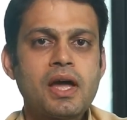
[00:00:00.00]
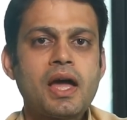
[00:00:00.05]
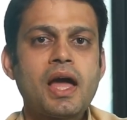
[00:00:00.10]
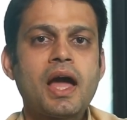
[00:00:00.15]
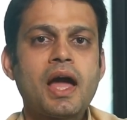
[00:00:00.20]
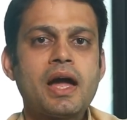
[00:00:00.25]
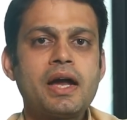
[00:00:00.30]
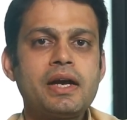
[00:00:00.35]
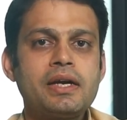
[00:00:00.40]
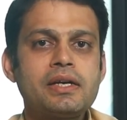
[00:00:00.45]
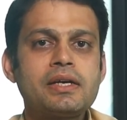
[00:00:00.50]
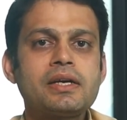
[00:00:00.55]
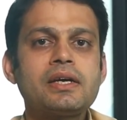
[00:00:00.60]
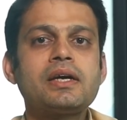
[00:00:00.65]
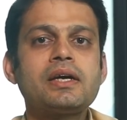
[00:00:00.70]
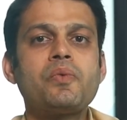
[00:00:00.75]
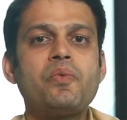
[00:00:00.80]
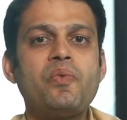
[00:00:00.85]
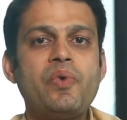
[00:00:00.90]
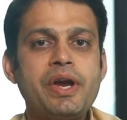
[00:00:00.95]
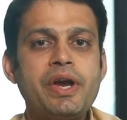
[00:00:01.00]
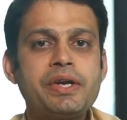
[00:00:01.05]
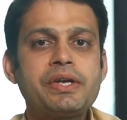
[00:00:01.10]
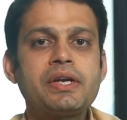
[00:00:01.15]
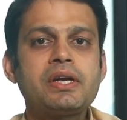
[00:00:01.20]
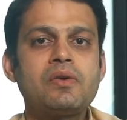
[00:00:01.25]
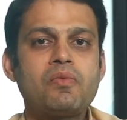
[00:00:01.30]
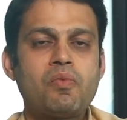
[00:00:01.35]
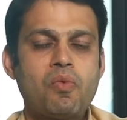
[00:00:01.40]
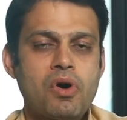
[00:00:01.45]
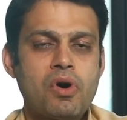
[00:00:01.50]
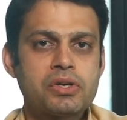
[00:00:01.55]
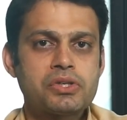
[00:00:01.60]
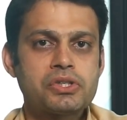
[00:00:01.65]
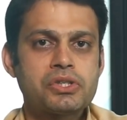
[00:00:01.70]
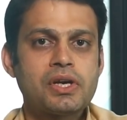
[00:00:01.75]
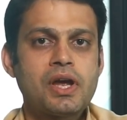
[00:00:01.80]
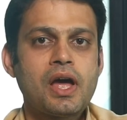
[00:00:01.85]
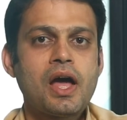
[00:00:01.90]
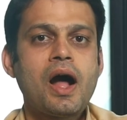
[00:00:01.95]
and wait and
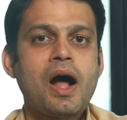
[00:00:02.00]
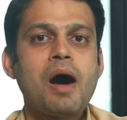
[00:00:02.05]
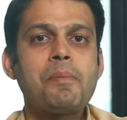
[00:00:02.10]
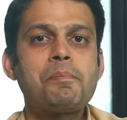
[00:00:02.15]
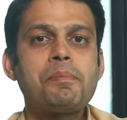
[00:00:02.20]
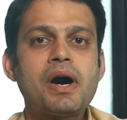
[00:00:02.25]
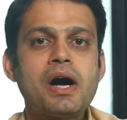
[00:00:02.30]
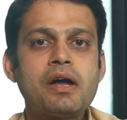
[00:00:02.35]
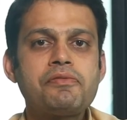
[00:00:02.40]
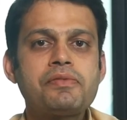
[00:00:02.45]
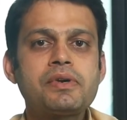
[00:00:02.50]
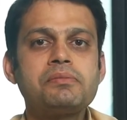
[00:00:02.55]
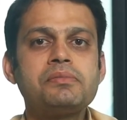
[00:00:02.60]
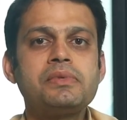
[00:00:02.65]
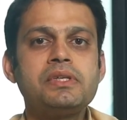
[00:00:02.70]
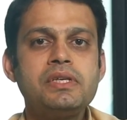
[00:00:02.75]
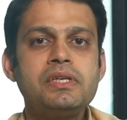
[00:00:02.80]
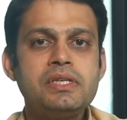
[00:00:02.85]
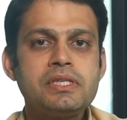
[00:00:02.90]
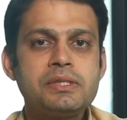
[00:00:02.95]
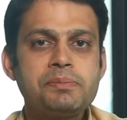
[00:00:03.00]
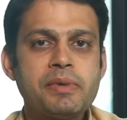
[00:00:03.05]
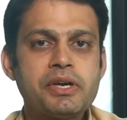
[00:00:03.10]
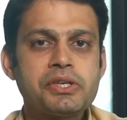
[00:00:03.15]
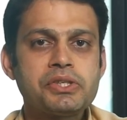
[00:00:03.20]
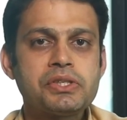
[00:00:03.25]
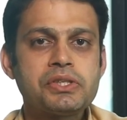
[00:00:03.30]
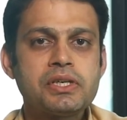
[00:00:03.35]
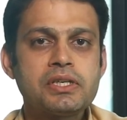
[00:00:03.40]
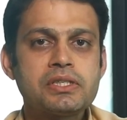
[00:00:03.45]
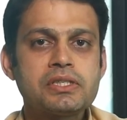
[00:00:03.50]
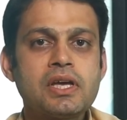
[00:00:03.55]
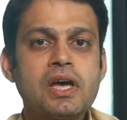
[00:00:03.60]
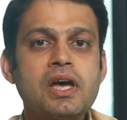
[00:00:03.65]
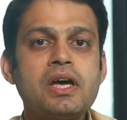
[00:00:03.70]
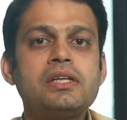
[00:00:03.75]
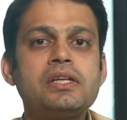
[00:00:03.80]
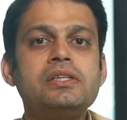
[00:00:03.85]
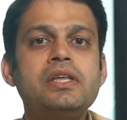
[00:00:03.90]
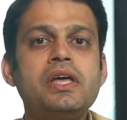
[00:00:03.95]
watch. Apart from these measures,
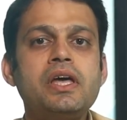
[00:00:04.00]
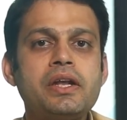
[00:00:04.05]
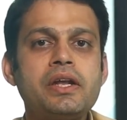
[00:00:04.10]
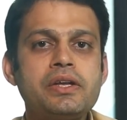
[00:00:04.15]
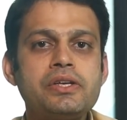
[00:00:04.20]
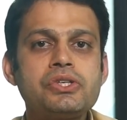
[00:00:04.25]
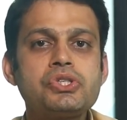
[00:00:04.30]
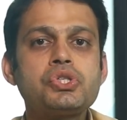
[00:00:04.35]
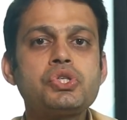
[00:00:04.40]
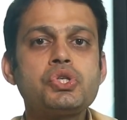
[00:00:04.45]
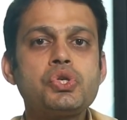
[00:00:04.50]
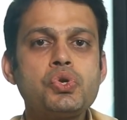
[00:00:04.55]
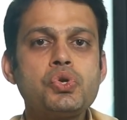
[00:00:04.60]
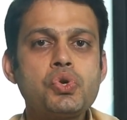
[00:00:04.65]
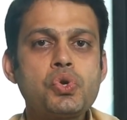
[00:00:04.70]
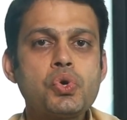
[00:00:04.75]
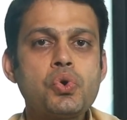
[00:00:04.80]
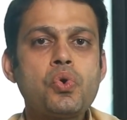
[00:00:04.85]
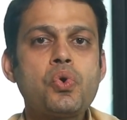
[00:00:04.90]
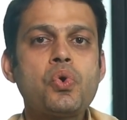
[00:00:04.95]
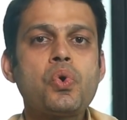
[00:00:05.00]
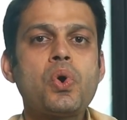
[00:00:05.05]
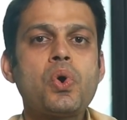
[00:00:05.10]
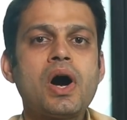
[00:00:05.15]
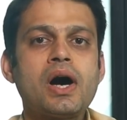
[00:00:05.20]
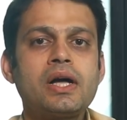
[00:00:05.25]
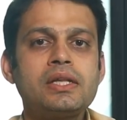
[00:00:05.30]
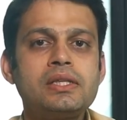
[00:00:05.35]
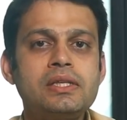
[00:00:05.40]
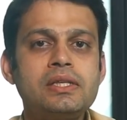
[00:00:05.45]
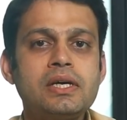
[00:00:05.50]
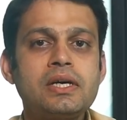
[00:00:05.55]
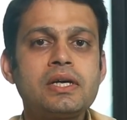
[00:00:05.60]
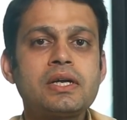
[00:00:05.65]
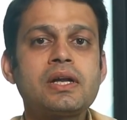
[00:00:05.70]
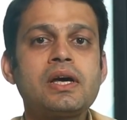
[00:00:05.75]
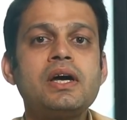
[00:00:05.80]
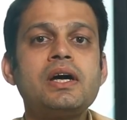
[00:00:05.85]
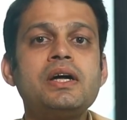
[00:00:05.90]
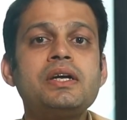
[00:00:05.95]
there is no other
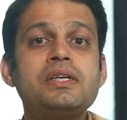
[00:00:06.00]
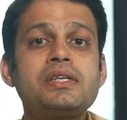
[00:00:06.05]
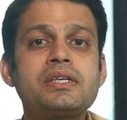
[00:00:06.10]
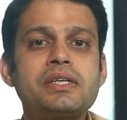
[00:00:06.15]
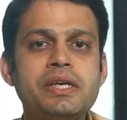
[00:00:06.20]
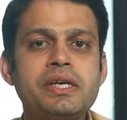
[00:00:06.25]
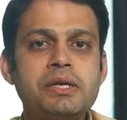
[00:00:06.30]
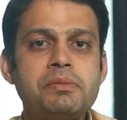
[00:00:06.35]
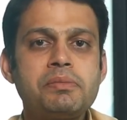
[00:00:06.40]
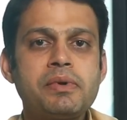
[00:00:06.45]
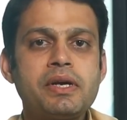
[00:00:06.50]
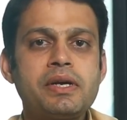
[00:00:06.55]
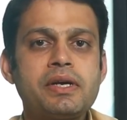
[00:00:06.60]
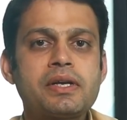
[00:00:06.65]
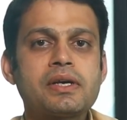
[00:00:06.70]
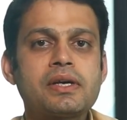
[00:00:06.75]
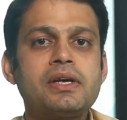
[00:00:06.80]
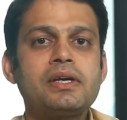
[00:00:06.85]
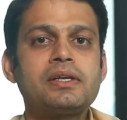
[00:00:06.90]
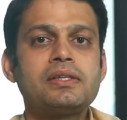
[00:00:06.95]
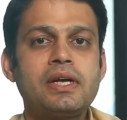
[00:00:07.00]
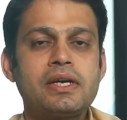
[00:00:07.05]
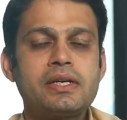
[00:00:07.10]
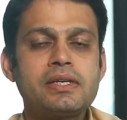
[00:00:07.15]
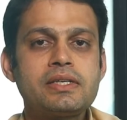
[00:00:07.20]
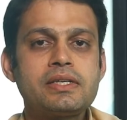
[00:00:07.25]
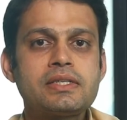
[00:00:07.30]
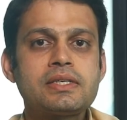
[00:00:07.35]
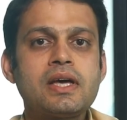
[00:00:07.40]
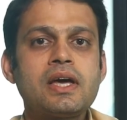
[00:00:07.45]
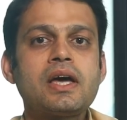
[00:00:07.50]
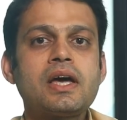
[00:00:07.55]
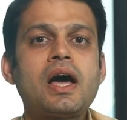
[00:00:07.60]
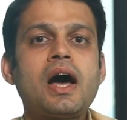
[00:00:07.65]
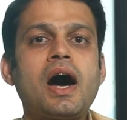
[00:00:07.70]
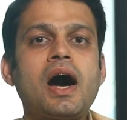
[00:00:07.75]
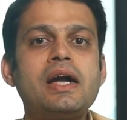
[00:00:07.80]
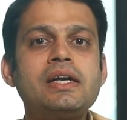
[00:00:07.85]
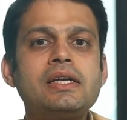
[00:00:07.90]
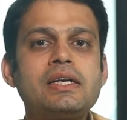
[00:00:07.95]
treatment. That is,
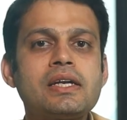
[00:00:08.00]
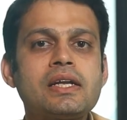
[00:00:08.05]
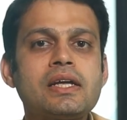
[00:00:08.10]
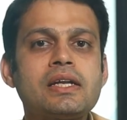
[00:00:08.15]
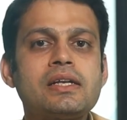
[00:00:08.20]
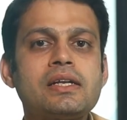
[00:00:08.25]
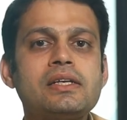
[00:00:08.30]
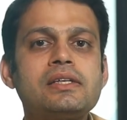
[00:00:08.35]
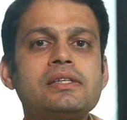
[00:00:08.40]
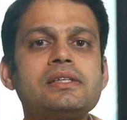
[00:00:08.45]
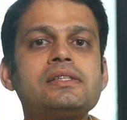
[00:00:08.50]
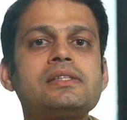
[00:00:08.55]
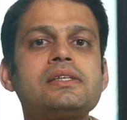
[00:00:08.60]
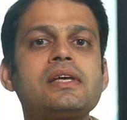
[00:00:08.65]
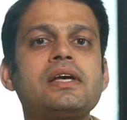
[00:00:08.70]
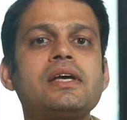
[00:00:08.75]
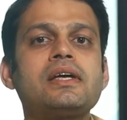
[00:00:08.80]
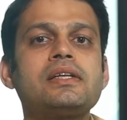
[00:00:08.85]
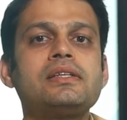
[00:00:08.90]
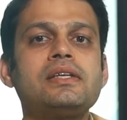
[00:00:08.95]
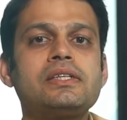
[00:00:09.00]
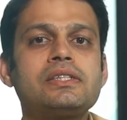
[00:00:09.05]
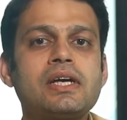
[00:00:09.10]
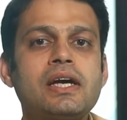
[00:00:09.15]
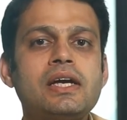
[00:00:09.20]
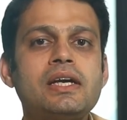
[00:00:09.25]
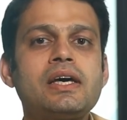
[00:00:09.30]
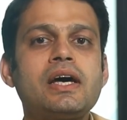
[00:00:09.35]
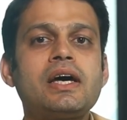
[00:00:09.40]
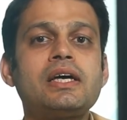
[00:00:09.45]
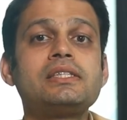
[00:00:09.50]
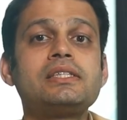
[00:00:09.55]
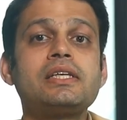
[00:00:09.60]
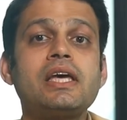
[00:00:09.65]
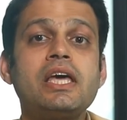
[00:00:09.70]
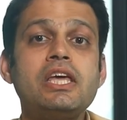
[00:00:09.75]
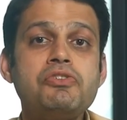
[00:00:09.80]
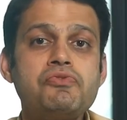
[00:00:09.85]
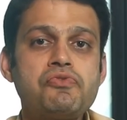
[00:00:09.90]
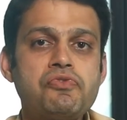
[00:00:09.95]
until unless the child has
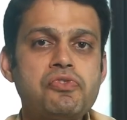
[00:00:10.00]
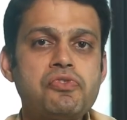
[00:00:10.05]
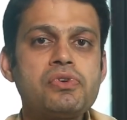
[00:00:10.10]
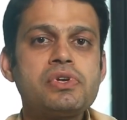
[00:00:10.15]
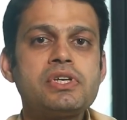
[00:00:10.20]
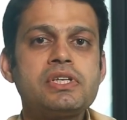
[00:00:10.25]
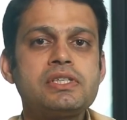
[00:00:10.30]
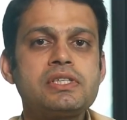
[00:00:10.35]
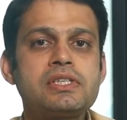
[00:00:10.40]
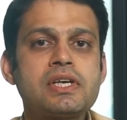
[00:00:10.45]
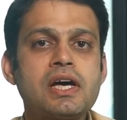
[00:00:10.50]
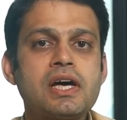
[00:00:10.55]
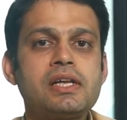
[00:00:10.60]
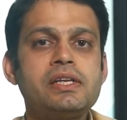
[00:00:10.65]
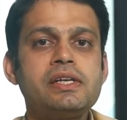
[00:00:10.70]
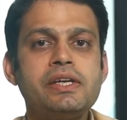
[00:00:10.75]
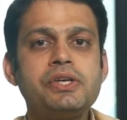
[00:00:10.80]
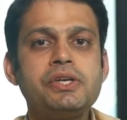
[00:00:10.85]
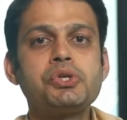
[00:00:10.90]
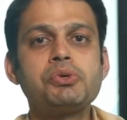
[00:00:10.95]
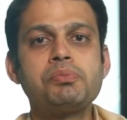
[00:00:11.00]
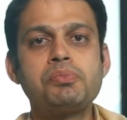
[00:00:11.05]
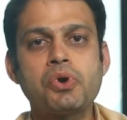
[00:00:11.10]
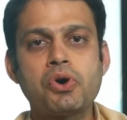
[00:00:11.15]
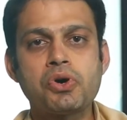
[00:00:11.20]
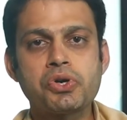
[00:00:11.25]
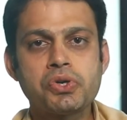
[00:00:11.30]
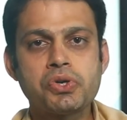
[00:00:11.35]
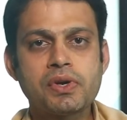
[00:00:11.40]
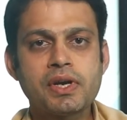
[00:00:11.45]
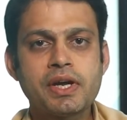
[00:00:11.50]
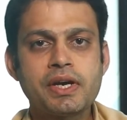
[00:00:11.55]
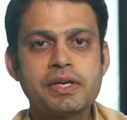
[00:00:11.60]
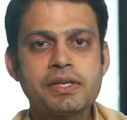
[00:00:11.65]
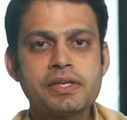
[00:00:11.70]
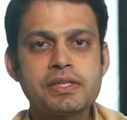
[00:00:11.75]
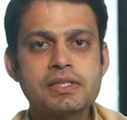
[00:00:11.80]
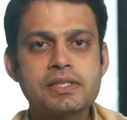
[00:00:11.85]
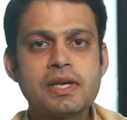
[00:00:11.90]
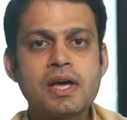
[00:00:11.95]
influenza leading to
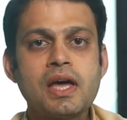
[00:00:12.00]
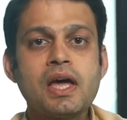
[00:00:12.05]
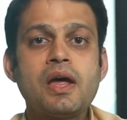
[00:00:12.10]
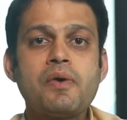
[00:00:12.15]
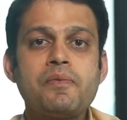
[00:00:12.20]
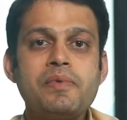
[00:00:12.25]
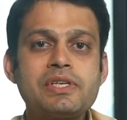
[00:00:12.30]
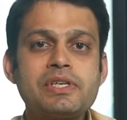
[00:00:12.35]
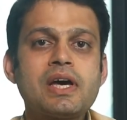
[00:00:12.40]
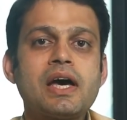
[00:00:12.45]
bronchiolitis, which